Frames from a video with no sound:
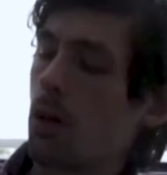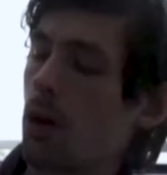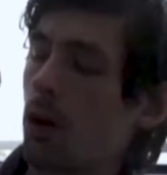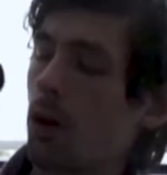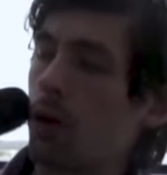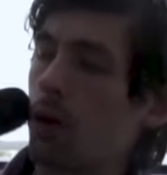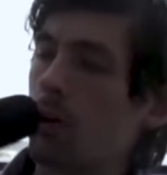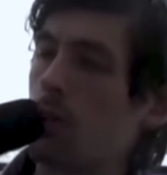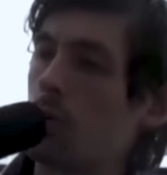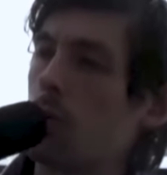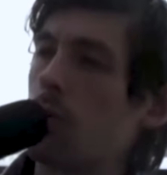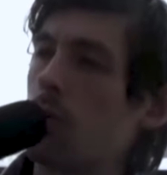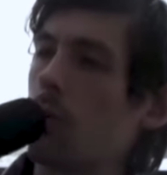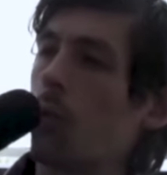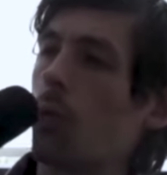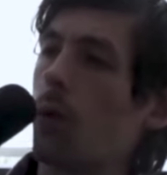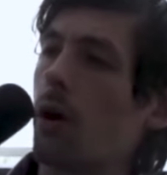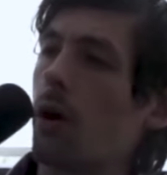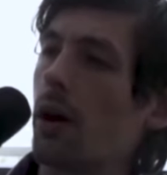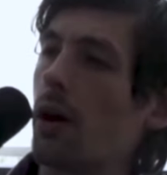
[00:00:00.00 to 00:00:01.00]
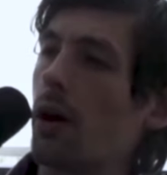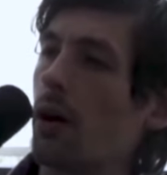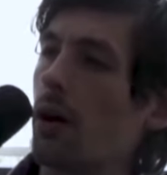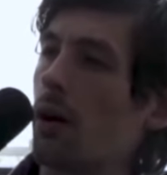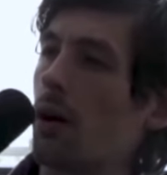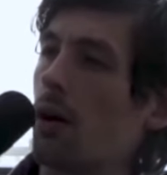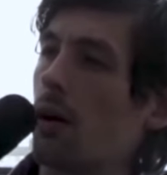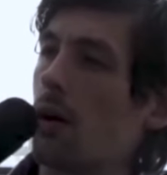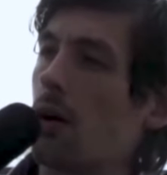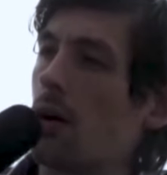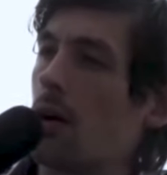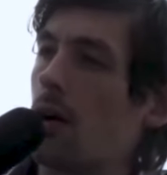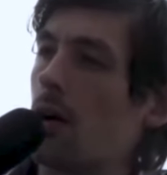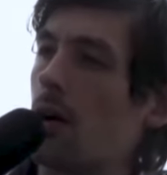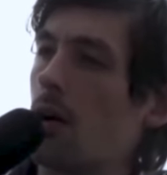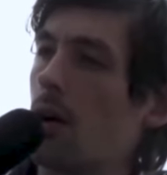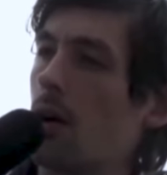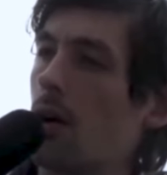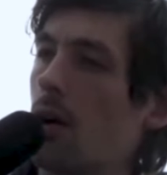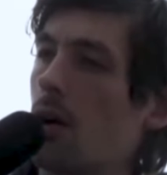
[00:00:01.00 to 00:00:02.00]
Are you aware
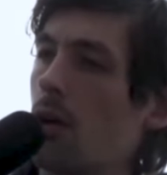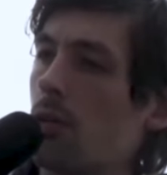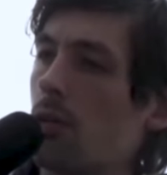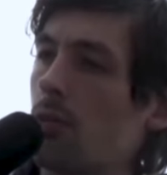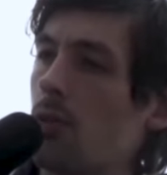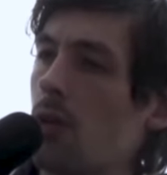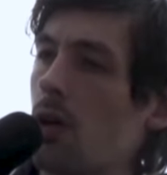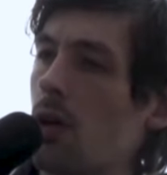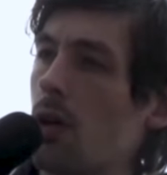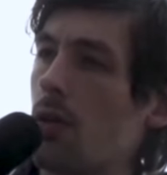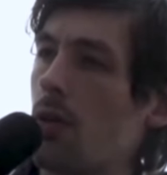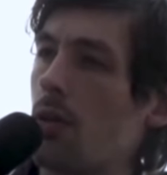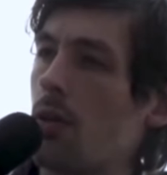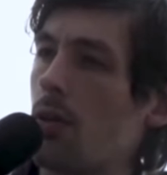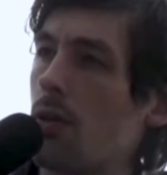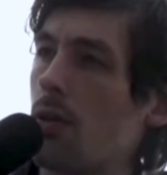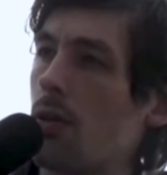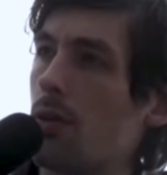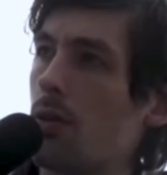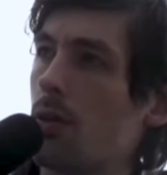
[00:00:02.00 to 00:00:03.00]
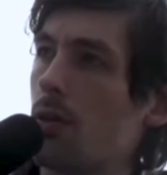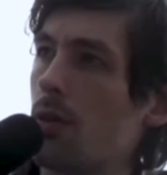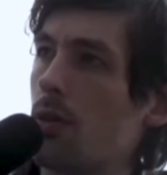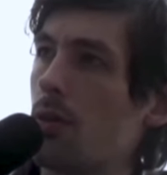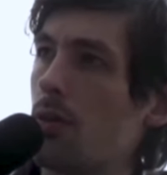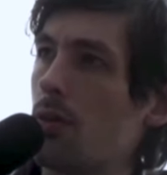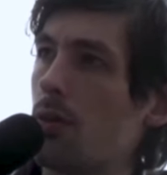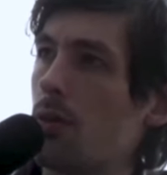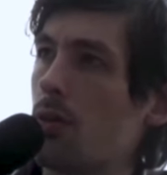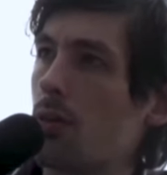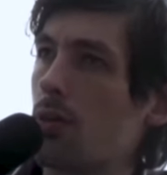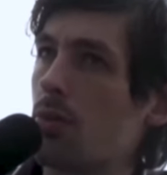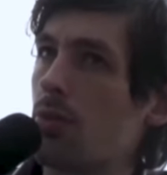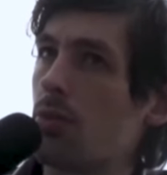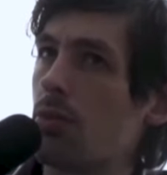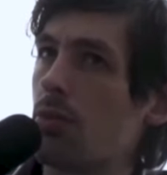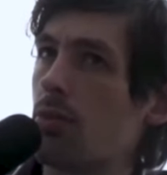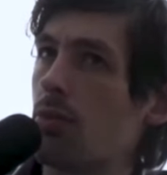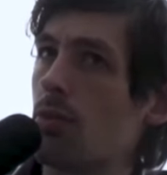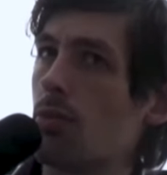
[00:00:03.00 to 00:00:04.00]
of the
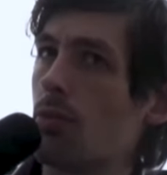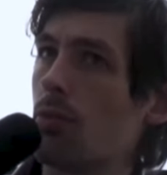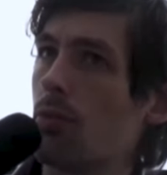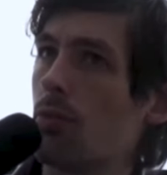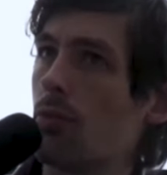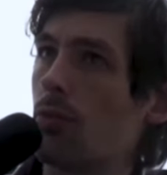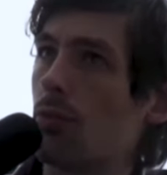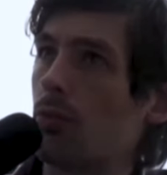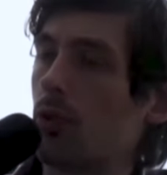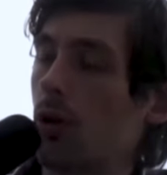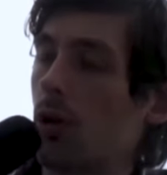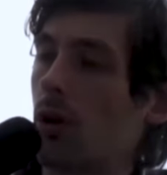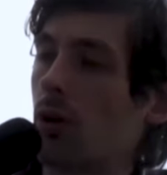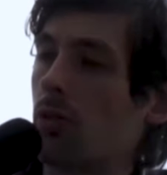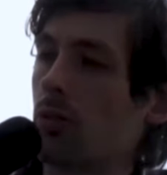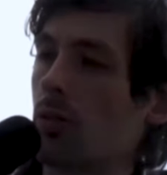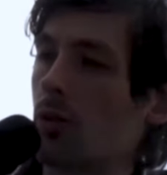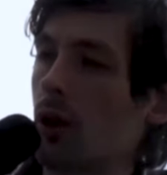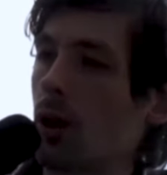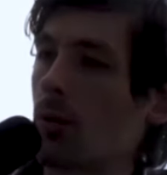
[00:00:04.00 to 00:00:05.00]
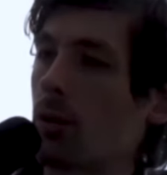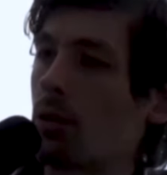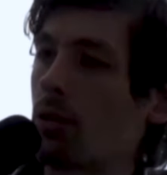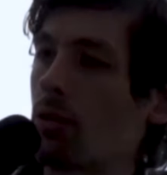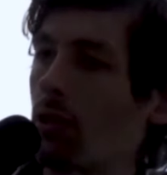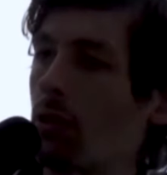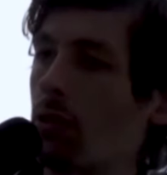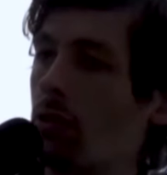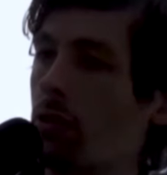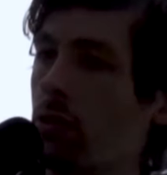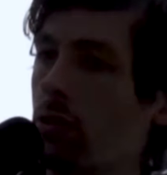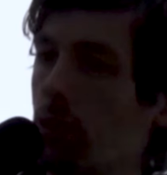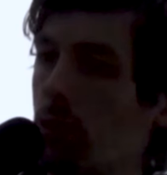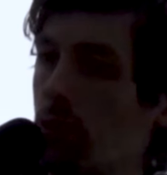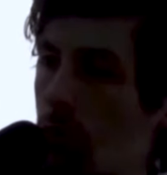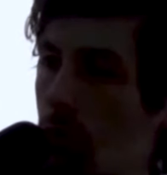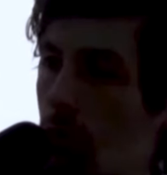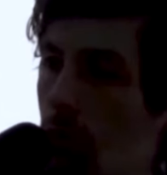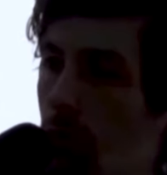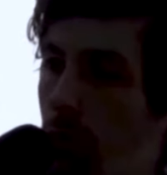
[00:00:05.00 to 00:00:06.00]
flaws of communist countries
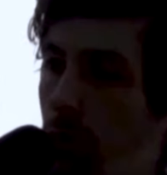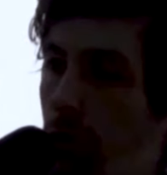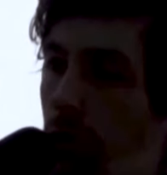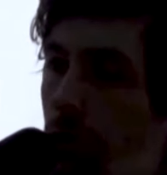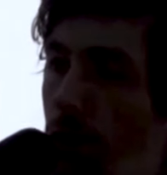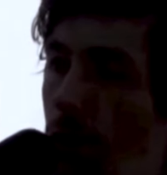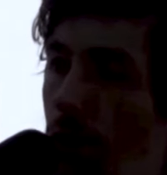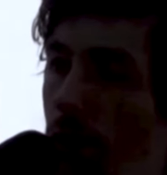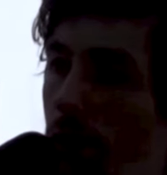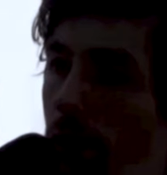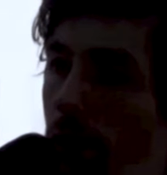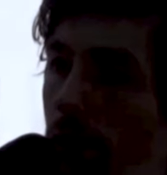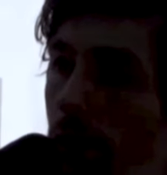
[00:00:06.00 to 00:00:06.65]
historically